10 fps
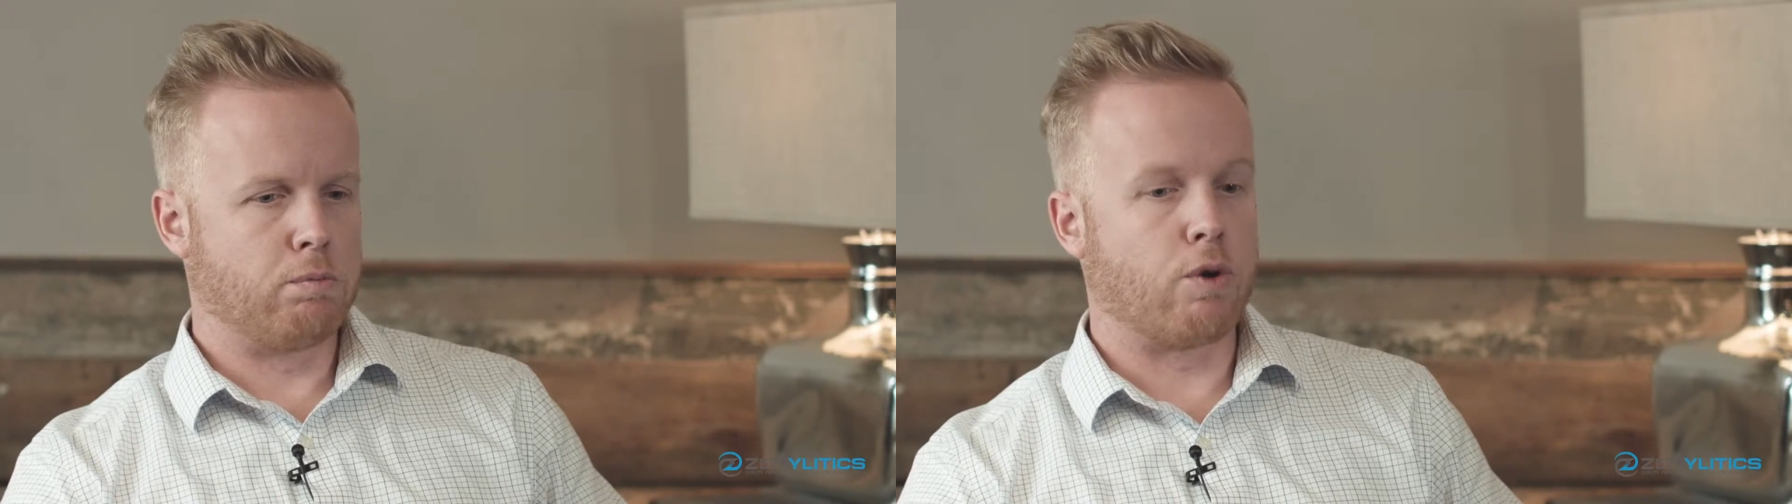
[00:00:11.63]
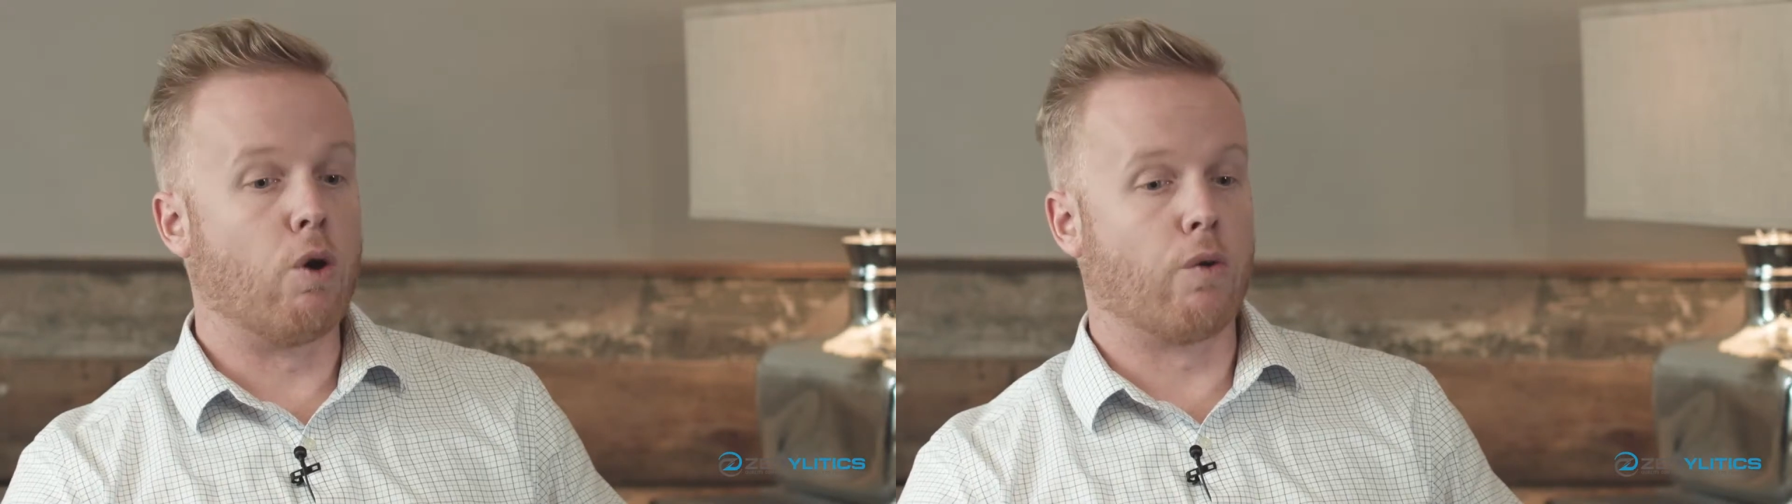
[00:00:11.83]

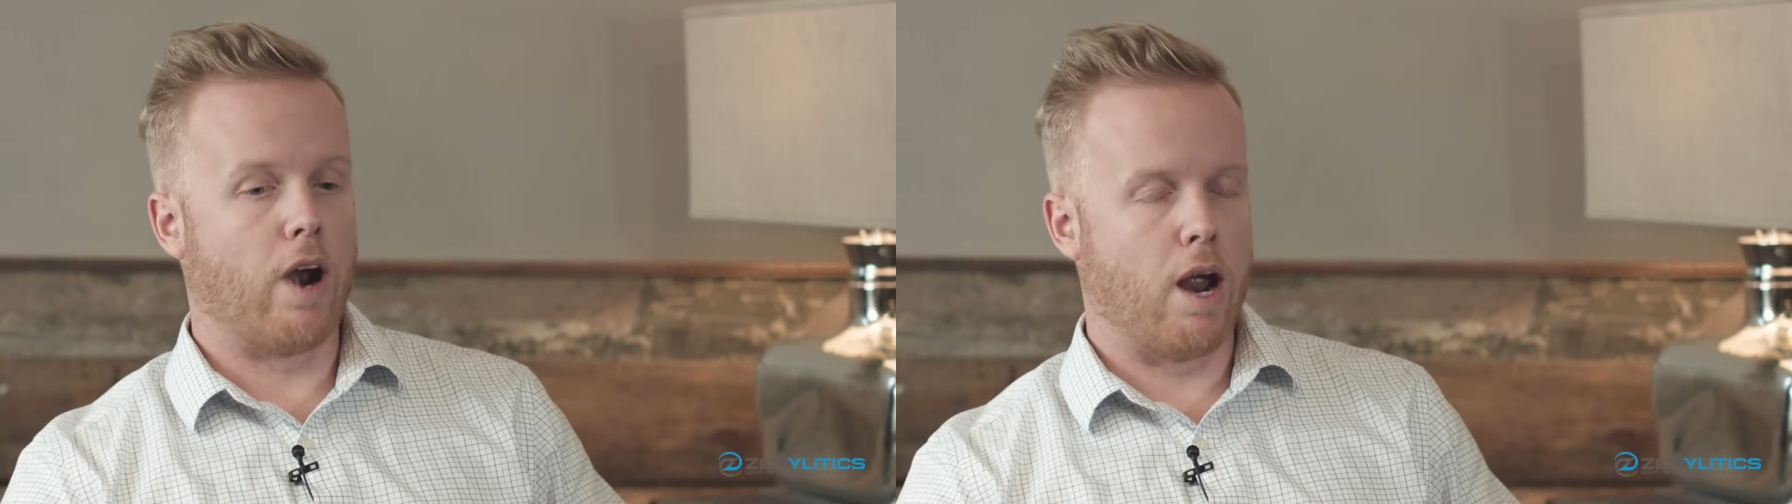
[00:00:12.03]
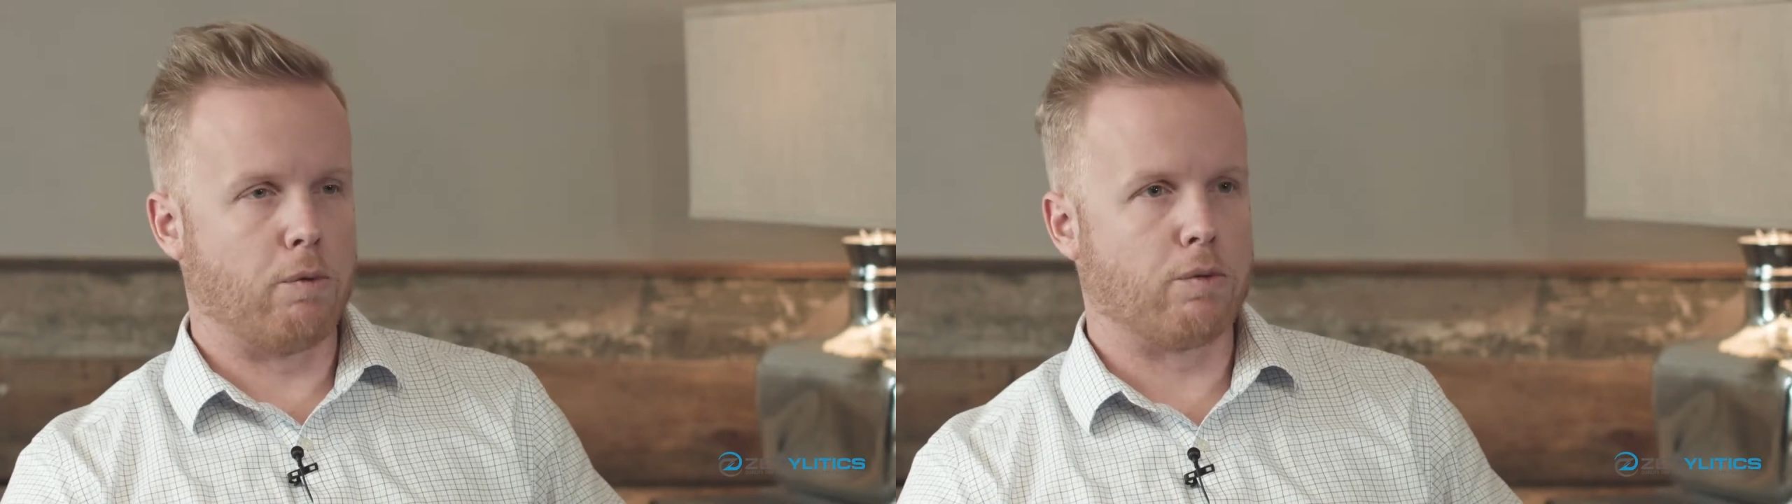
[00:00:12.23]

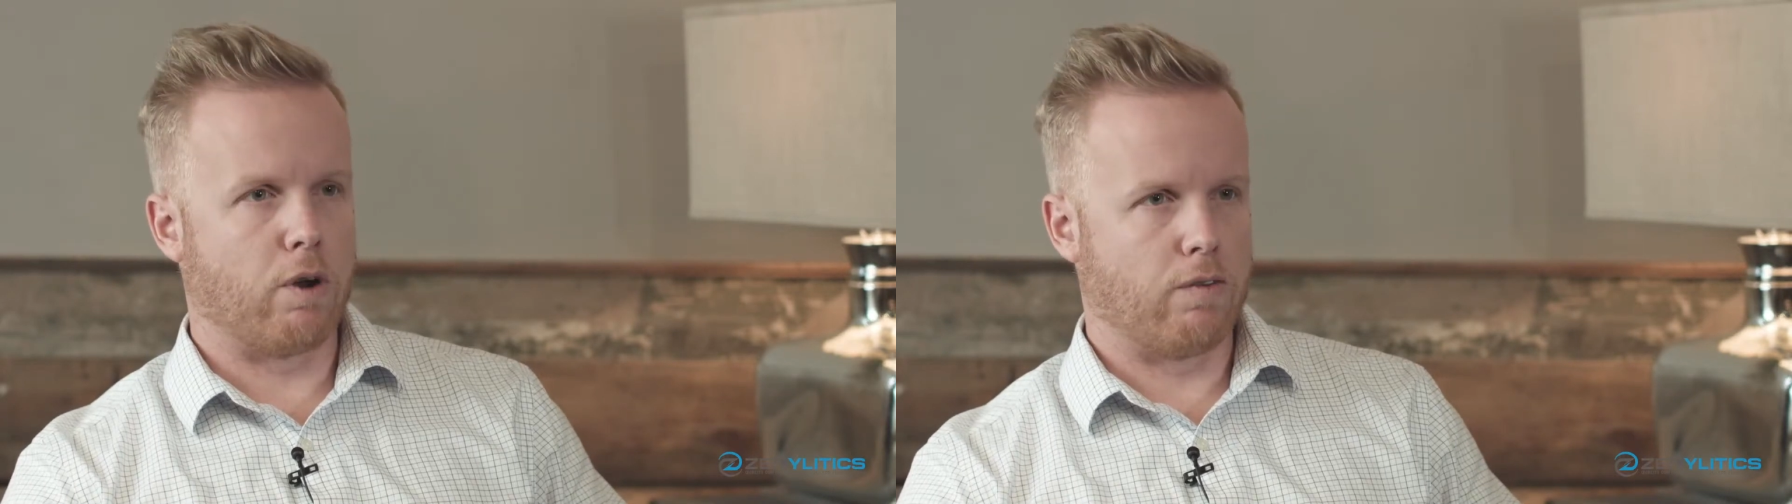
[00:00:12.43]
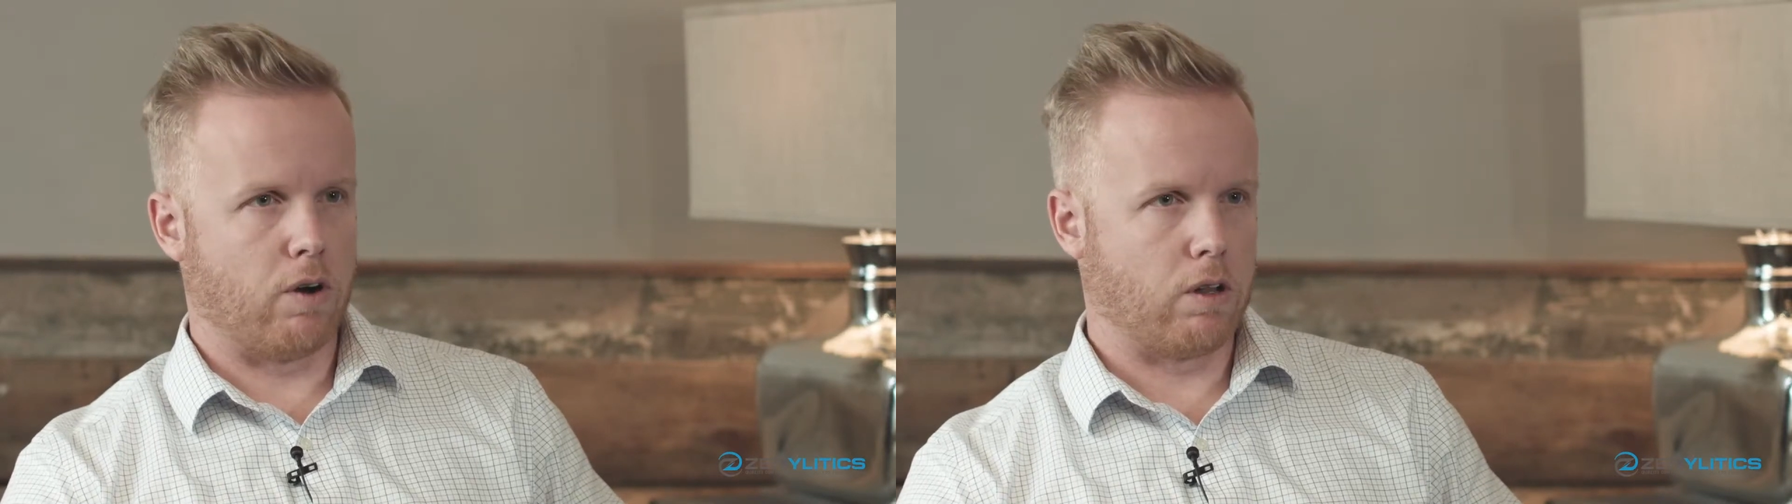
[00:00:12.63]
program with
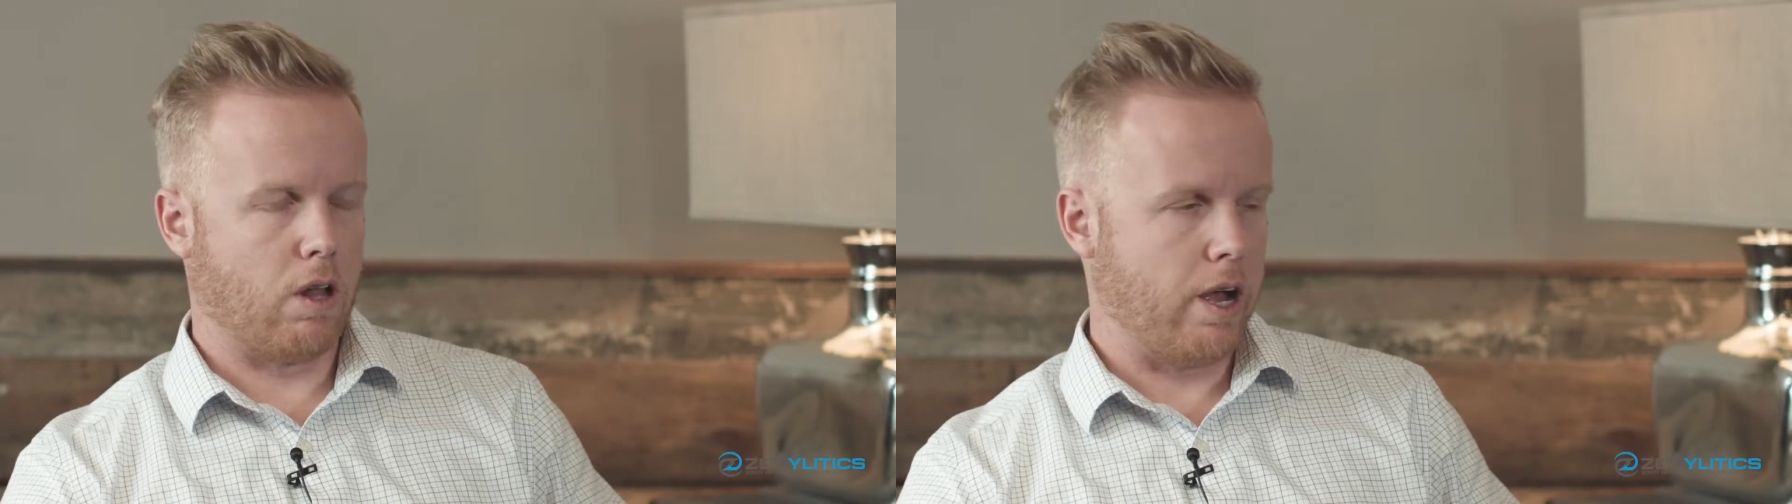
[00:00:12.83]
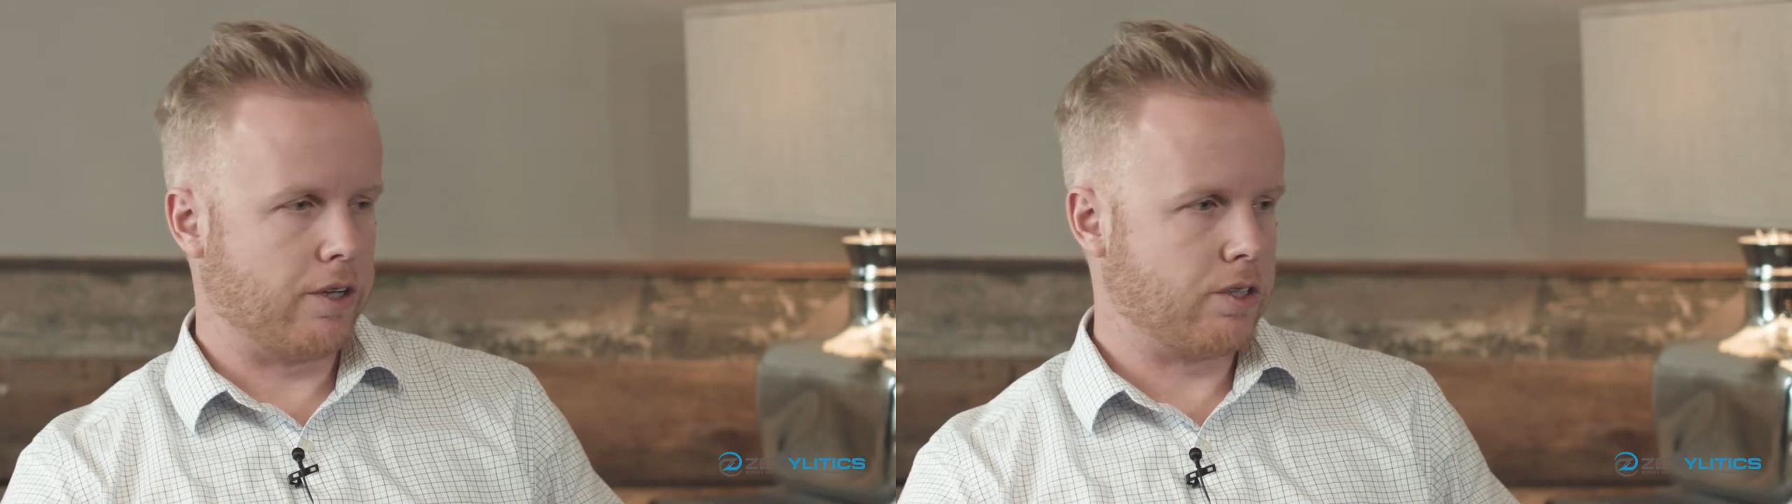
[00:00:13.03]
one of our
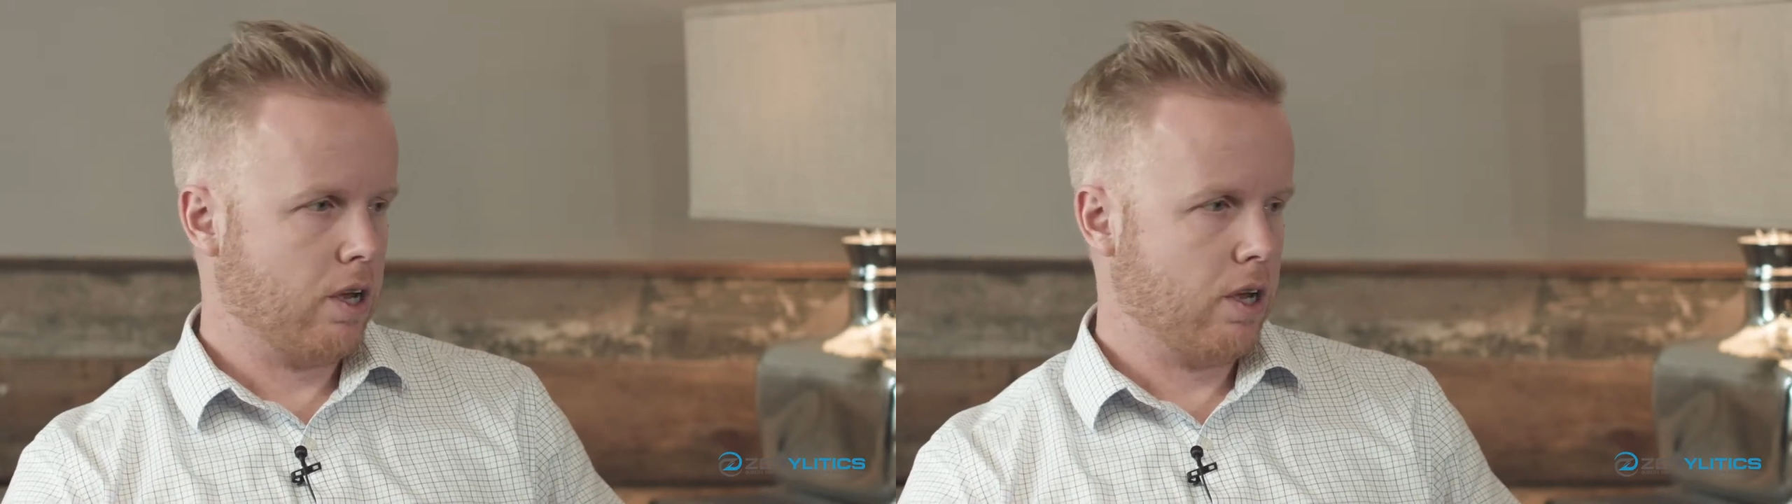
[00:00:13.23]
clients.